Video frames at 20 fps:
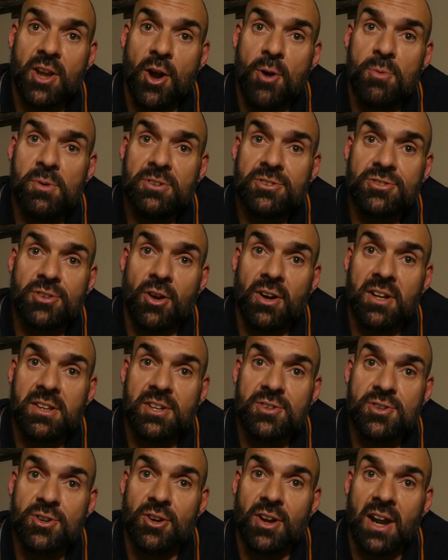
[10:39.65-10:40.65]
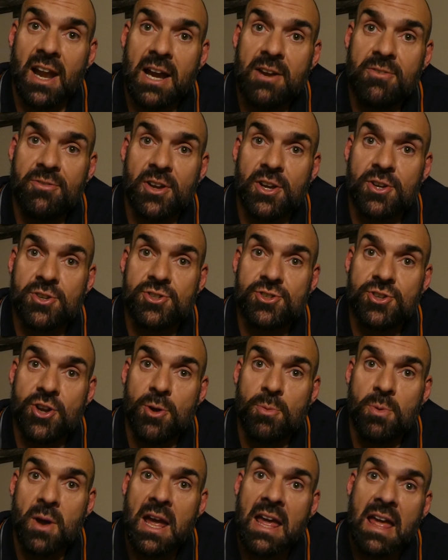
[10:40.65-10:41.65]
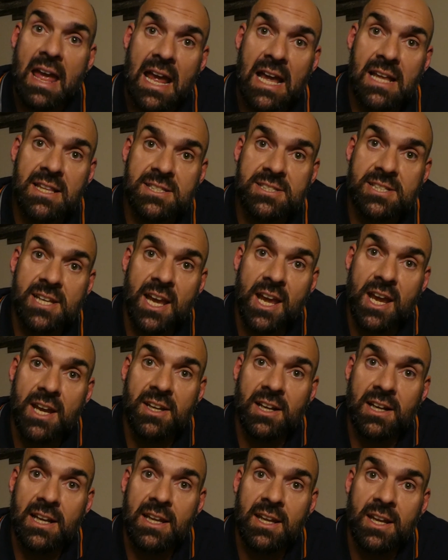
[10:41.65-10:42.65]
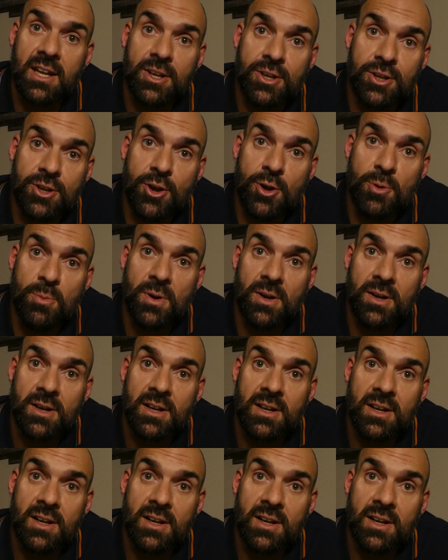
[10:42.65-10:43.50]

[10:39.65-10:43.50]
only solid in your life is you, internally you.